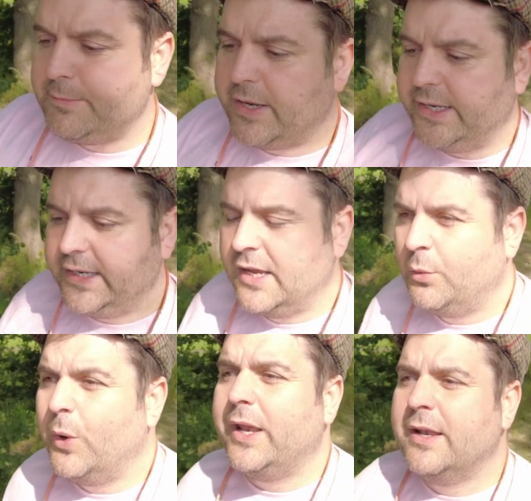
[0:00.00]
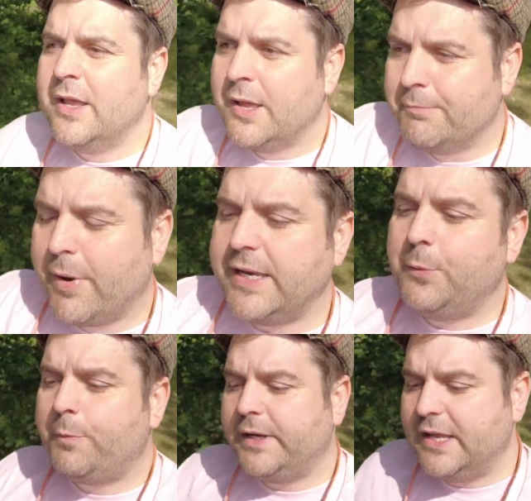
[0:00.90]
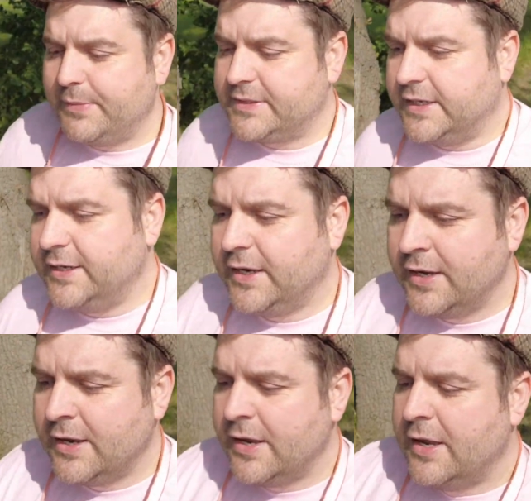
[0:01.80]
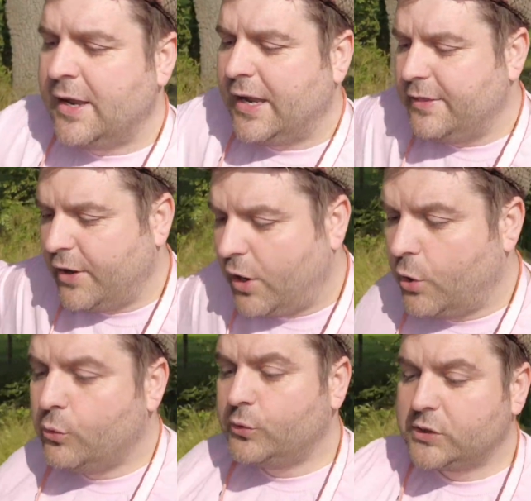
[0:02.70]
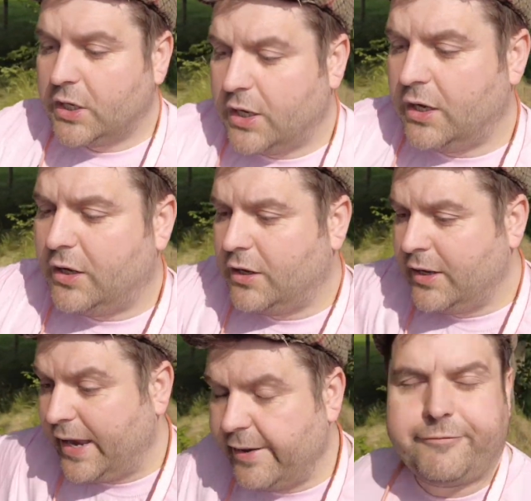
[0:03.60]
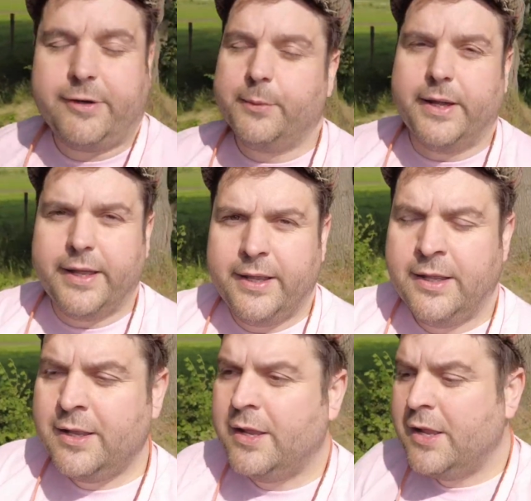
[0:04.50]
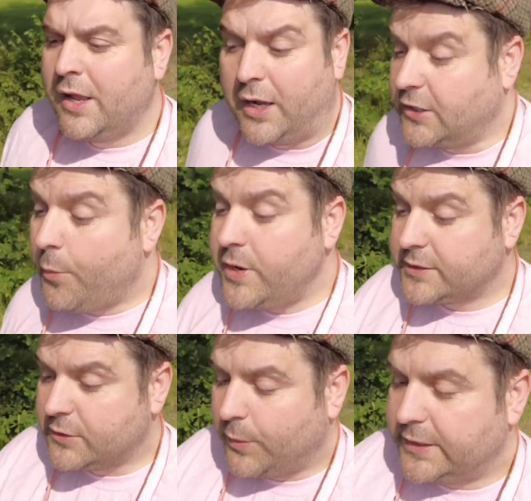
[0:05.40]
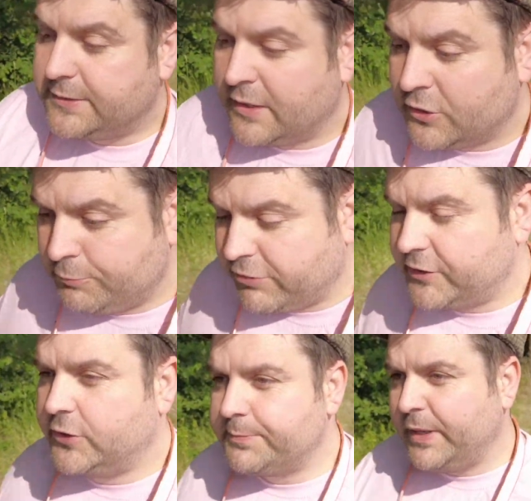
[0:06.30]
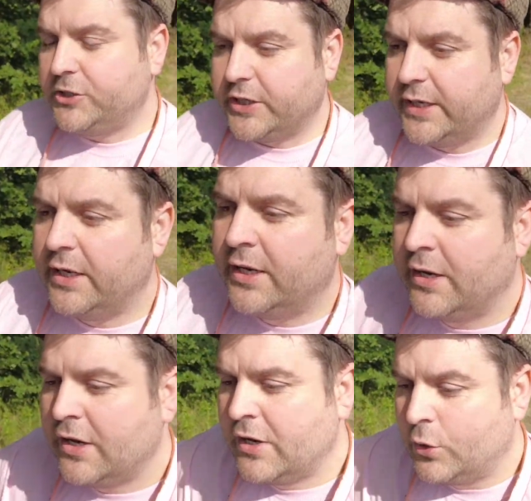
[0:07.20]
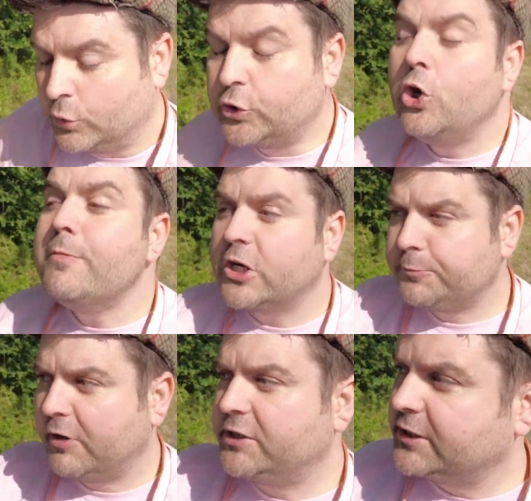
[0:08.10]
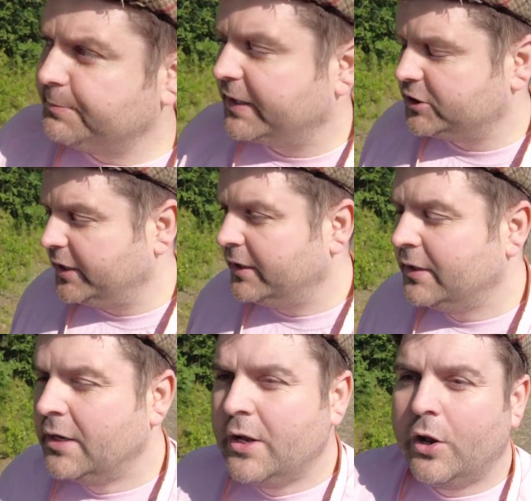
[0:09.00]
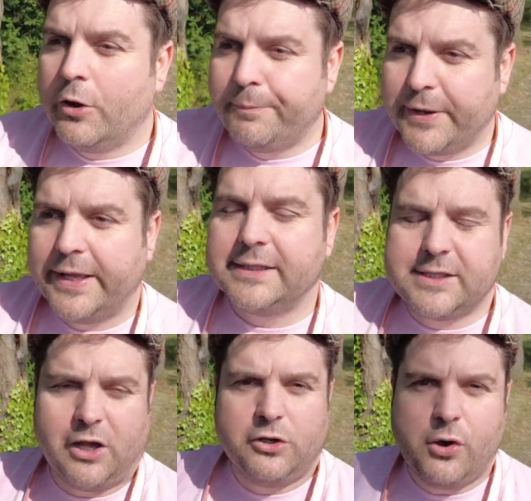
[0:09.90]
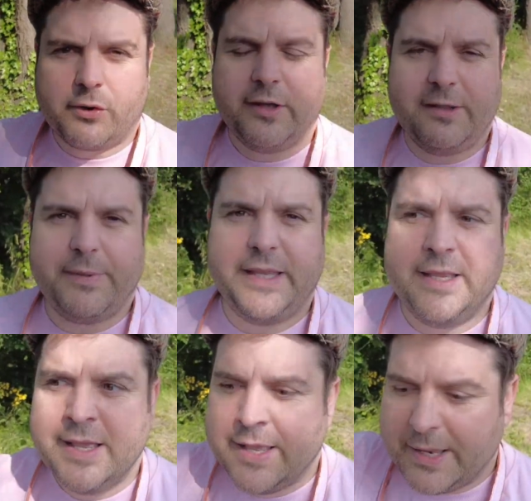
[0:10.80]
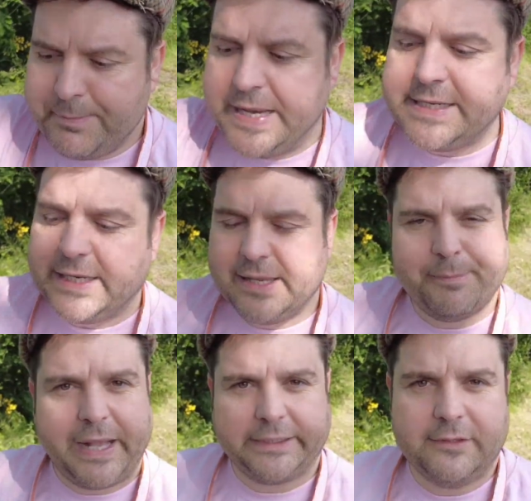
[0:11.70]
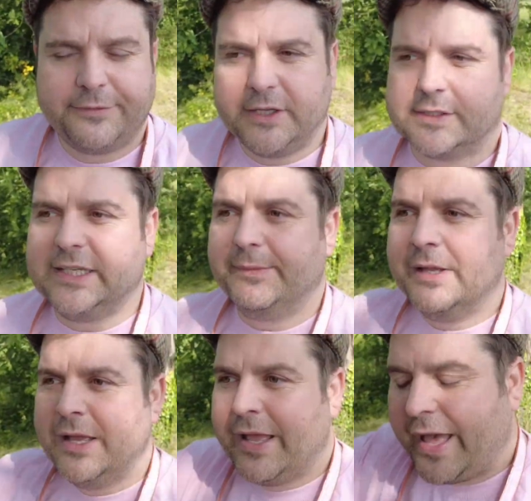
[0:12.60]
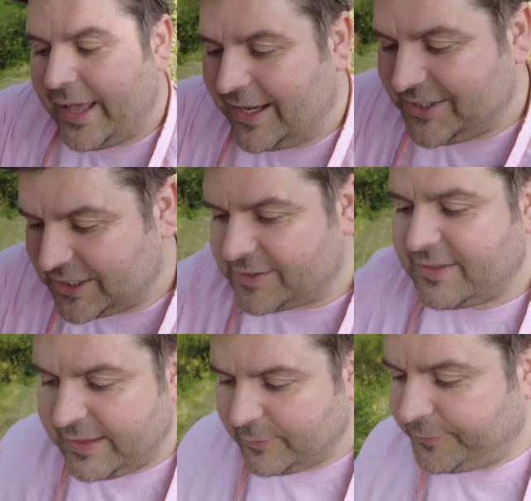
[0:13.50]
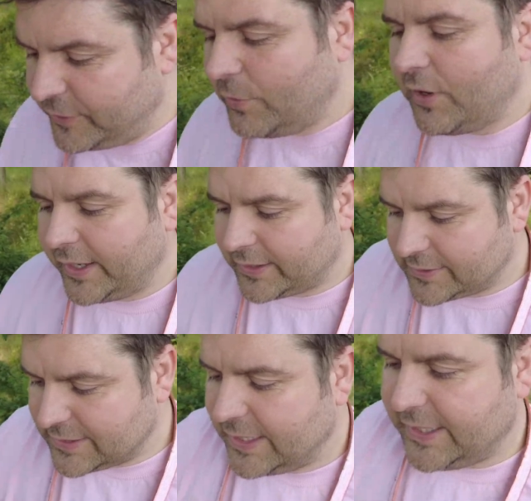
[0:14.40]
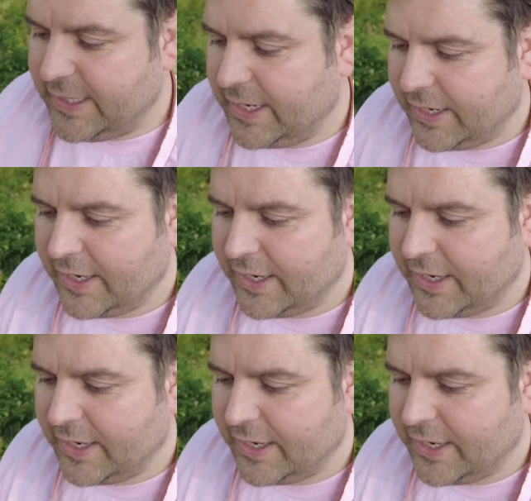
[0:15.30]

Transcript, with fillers: money when money will be limited and the holes are everywhere I don't want us to waste precious budget or too much precious budget on players that are not going to be immediately impacting the first team. And I just feel, feel like Sonny,